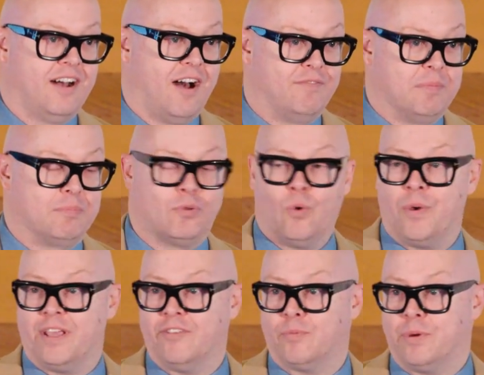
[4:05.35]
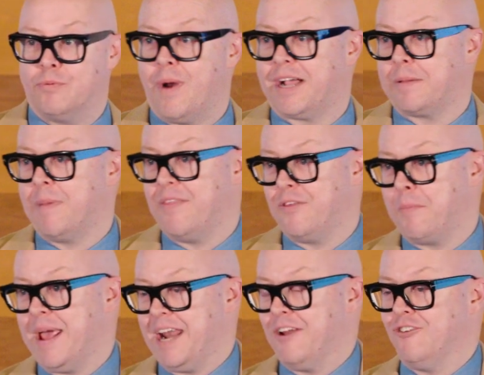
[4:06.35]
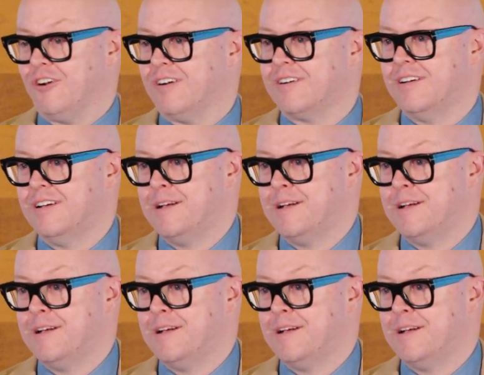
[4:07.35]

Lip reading: of employees would recommend their manager.